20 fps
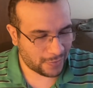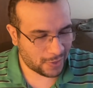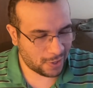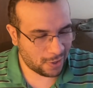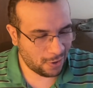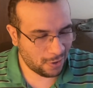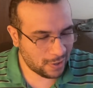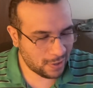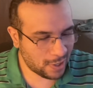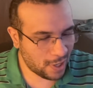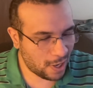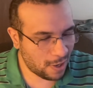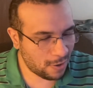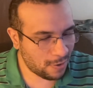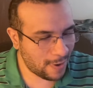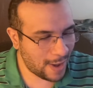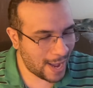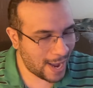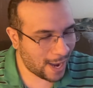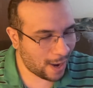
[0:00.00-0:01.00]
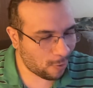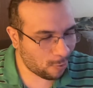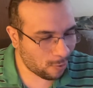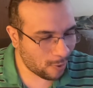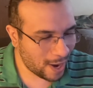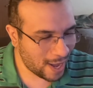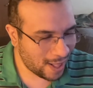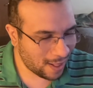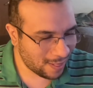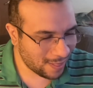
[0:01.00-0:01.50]
Don't know how
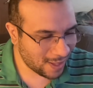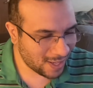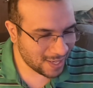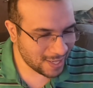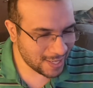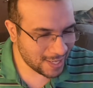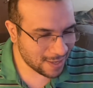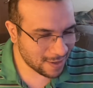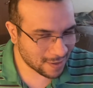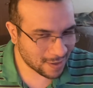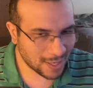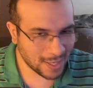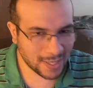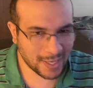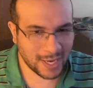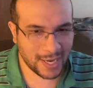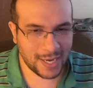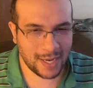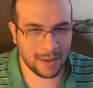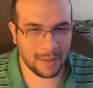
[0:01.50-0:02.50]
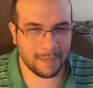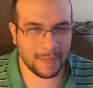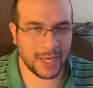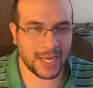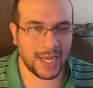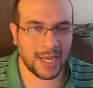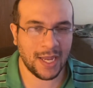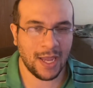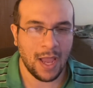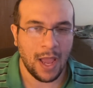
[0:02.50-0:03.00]
well you can hear
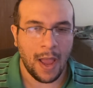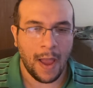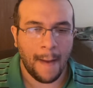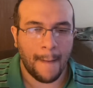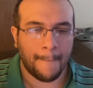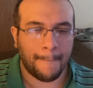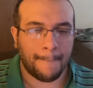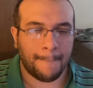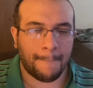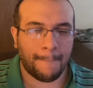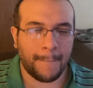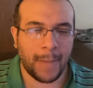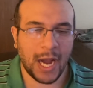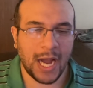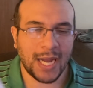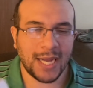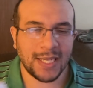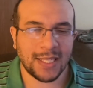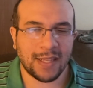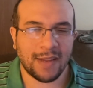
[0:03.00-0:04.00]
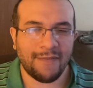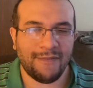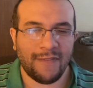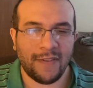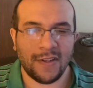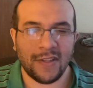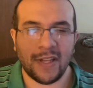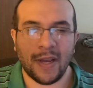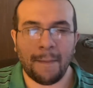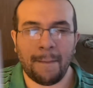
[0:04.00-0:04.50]
me, but
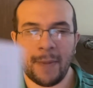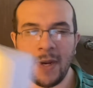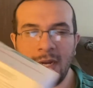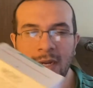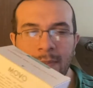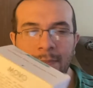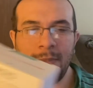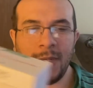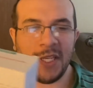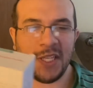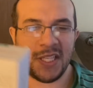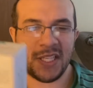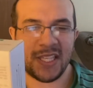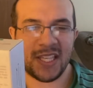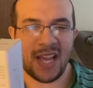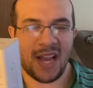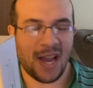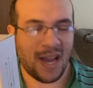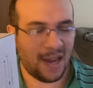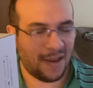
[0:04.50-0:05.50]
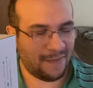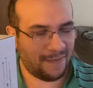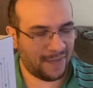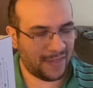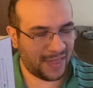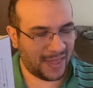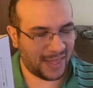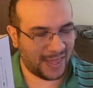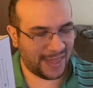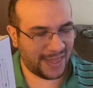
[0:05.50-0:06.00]
for the purpose of
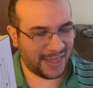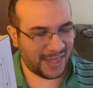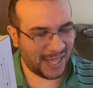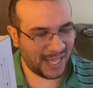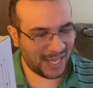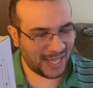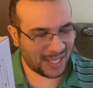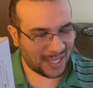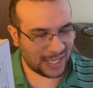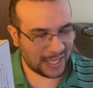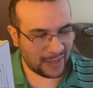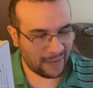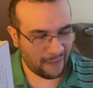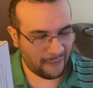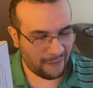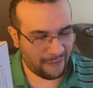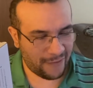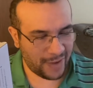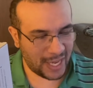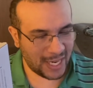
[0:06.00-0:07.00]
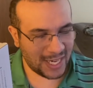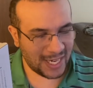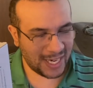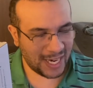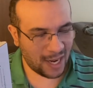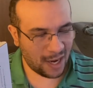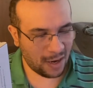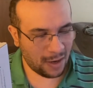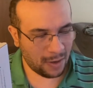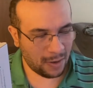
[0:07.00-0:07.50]
this
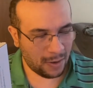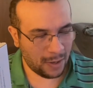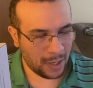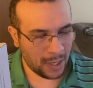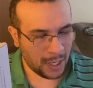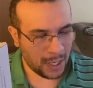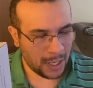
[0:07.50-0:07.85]
video,